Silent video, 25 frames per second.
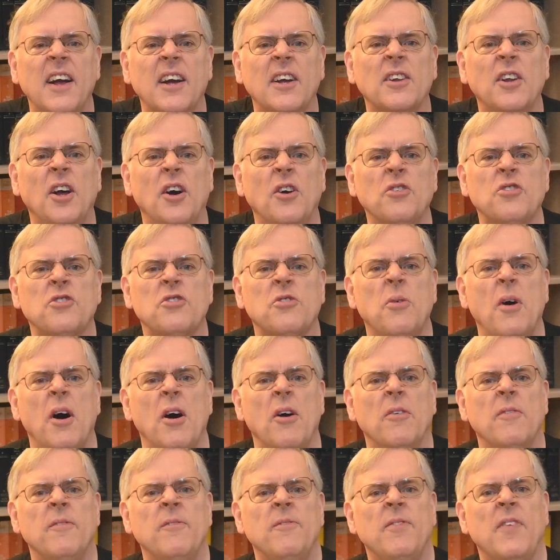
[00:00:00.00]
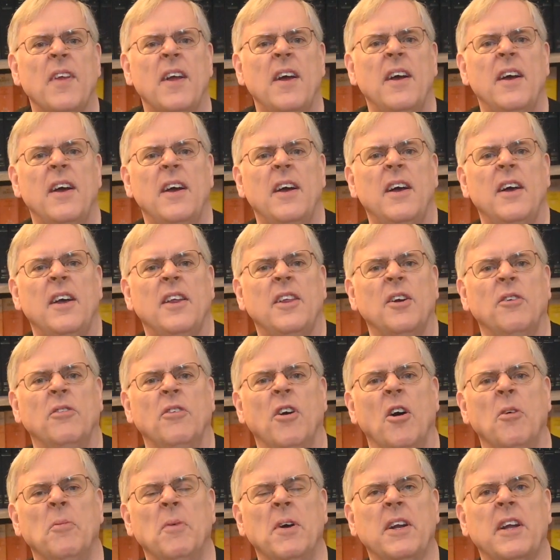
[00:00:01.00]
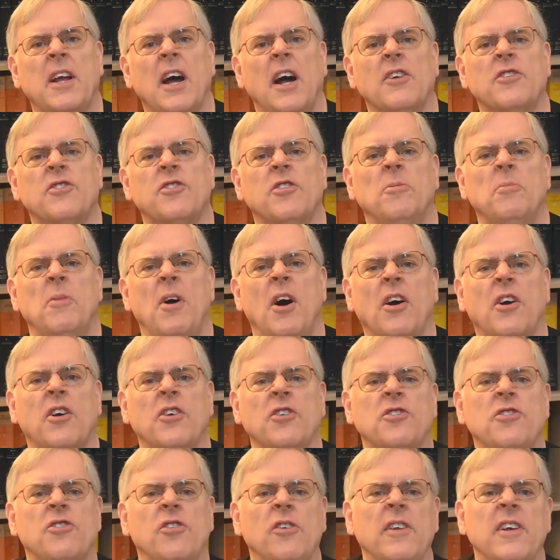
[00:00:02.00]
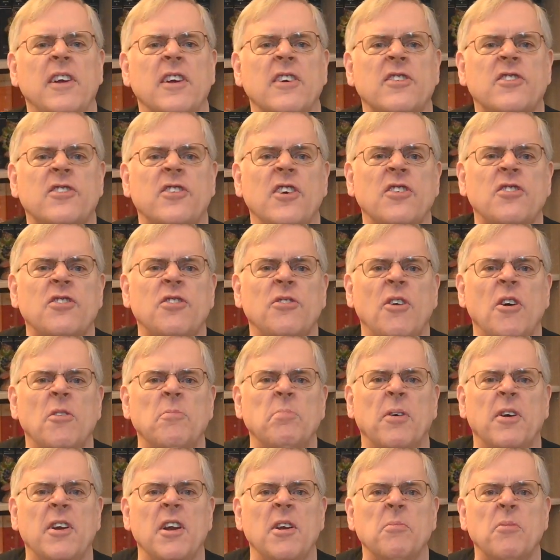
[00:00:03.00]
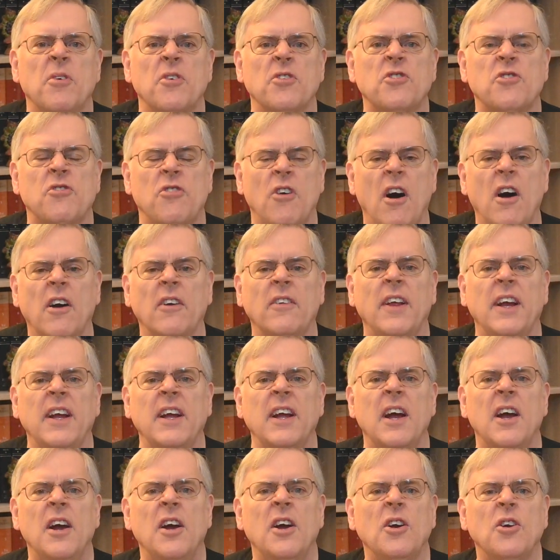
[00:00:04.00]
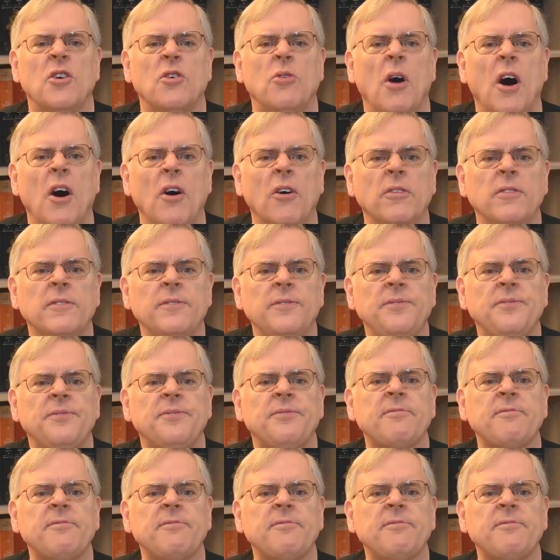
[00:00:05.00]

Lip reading: Close quote. The Roman consul Marcus Tullius Cicero put it more strongly, quote,